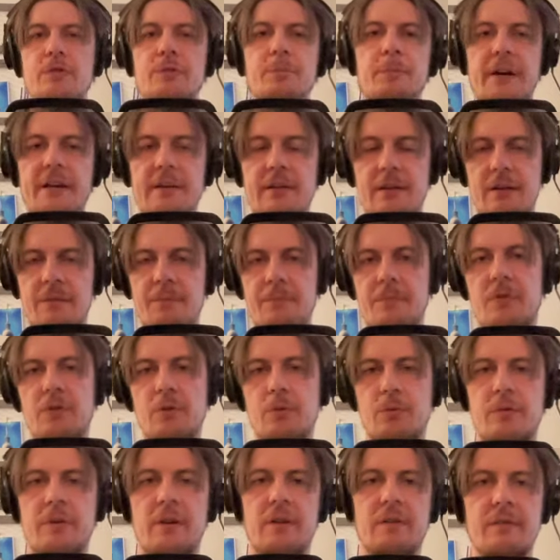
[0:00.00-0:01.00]
better.
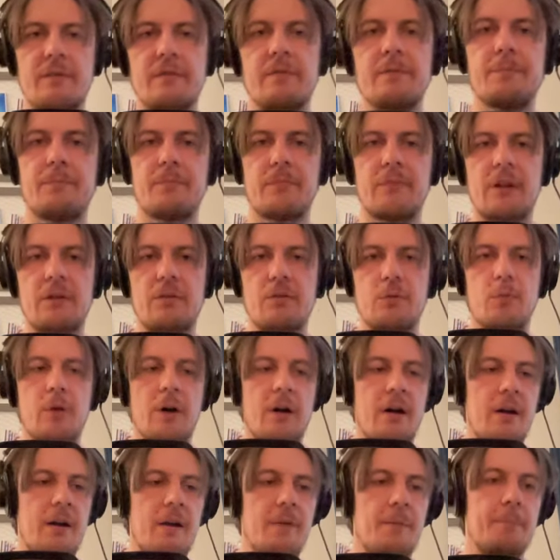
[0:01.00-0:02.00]
So that's that's
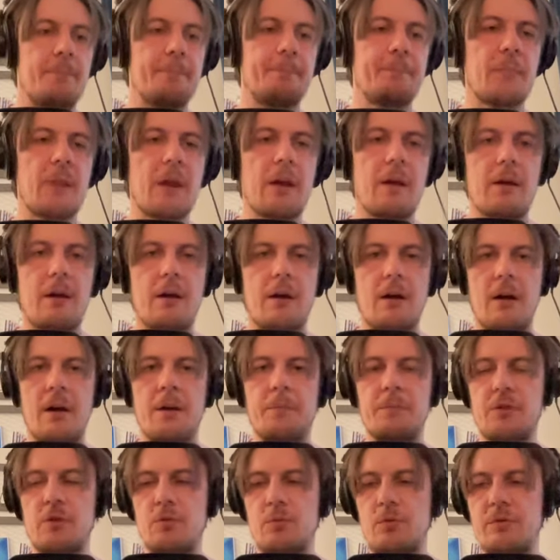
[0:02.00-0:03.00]
why I'm,
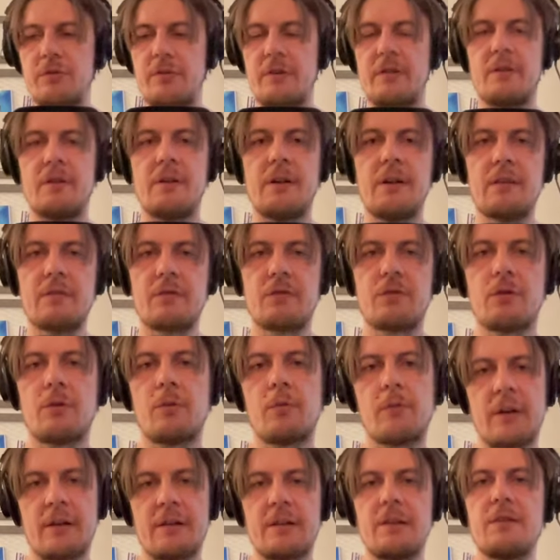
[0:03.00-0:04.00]
I'm using it.
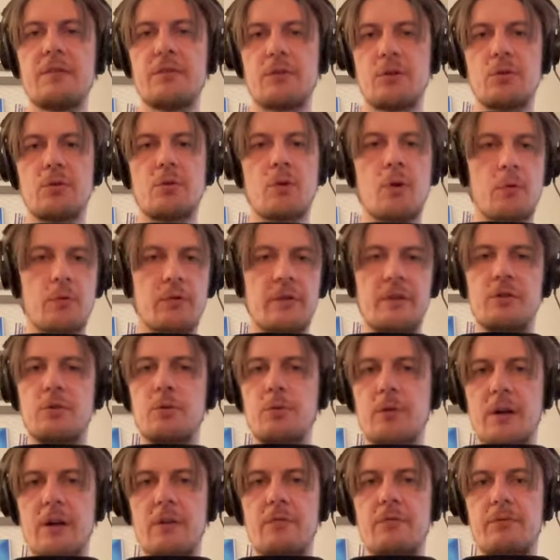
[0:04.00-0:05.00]
So at least you know that you
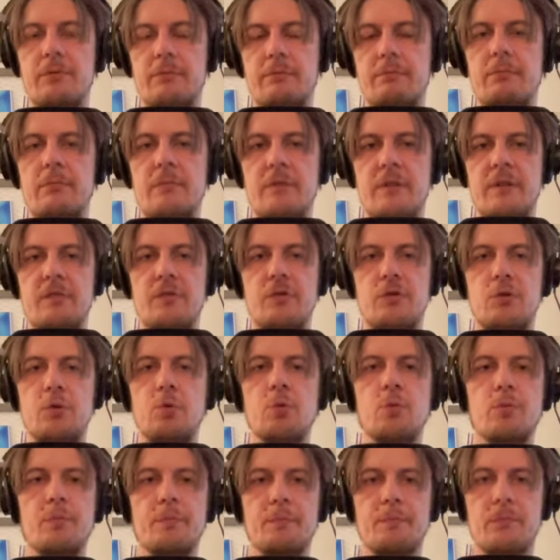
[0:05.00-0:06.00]
have these
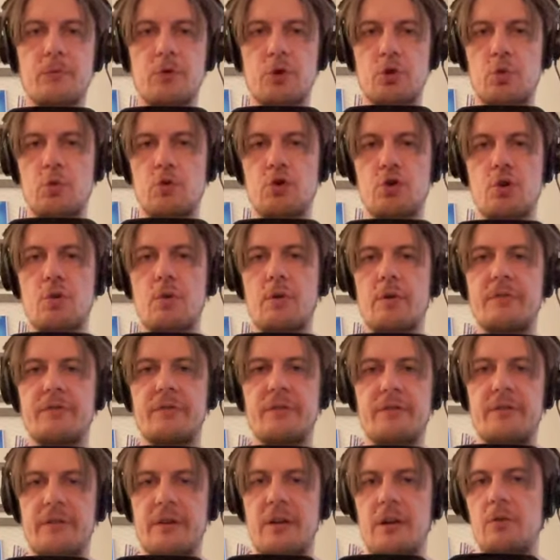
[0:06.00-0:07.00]
two two
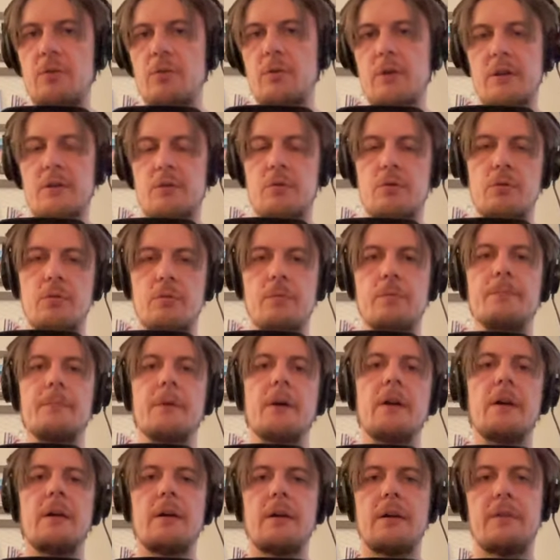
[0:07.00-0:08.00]
choices. Yeah, you can do
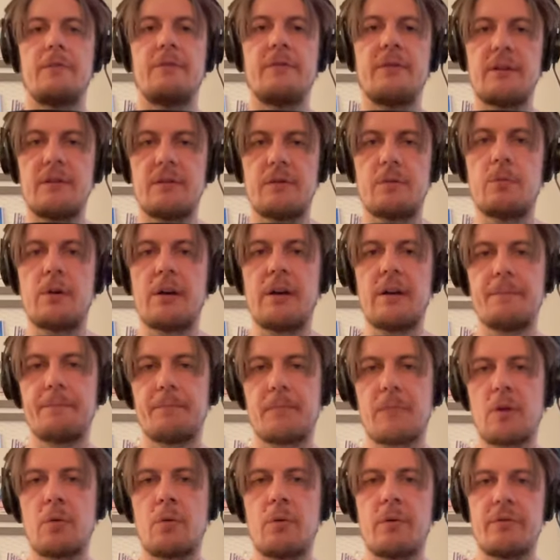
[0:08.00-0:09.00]
this way
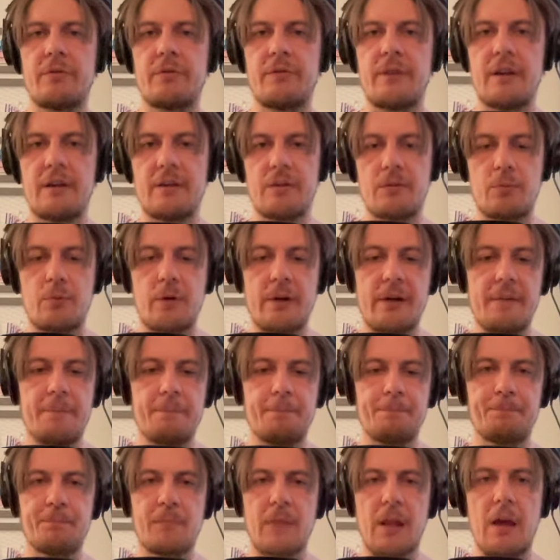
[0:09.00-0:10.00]
or that way.
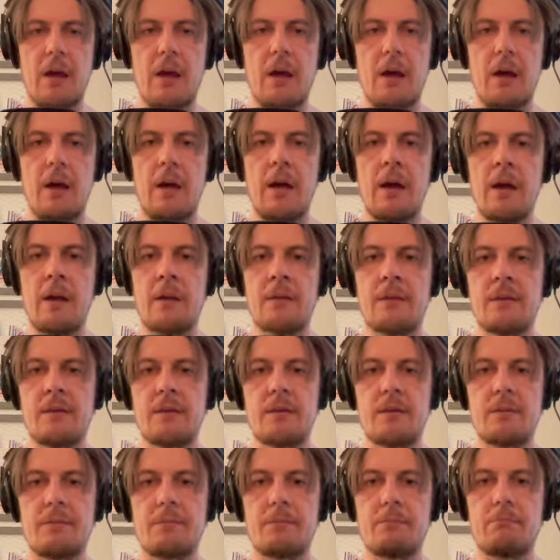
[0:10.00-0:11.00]

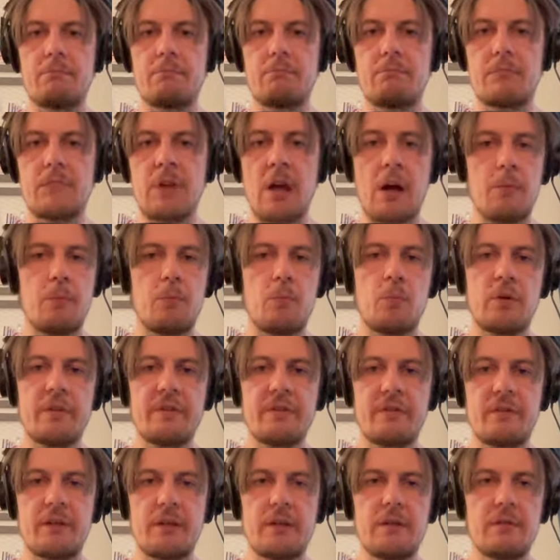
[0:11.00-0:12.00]
And yeah,
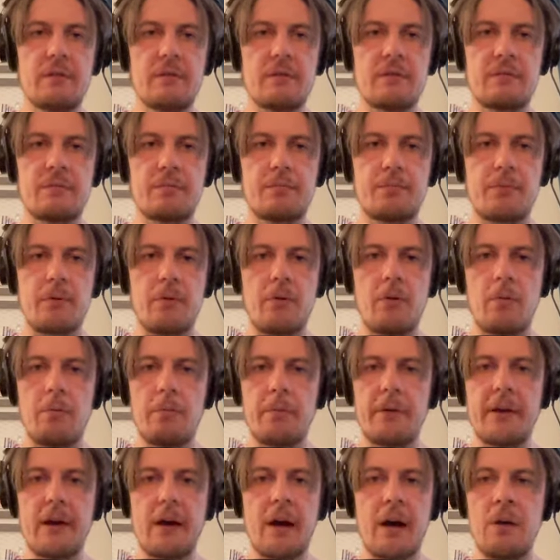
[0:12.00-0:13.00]
with this
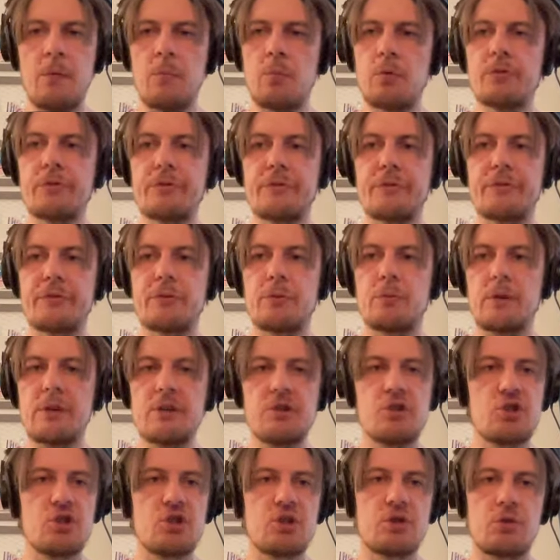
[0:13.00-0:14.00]
probably I would
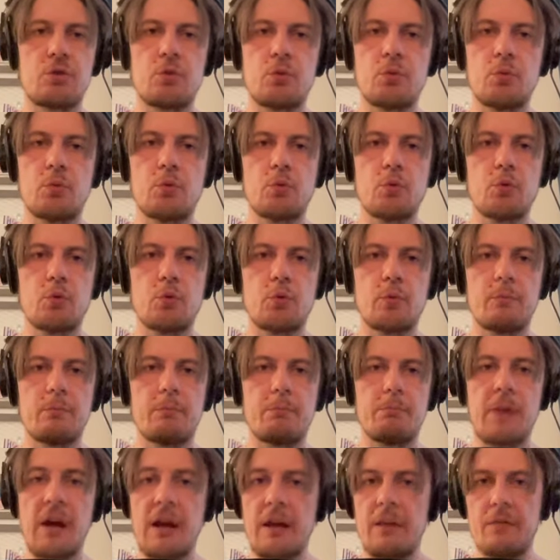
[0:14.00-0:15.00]
switch to
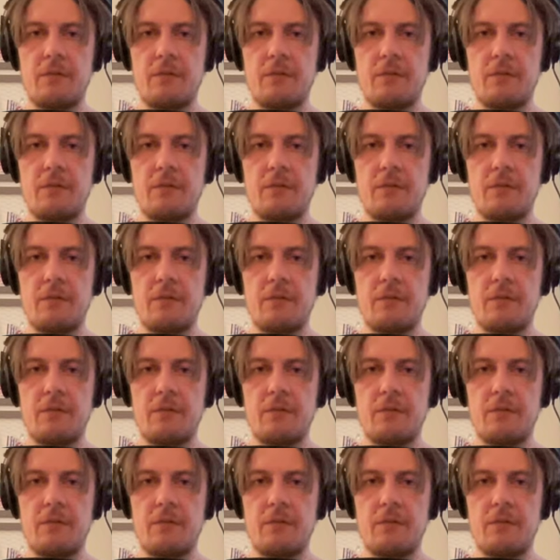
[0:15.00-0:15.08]
main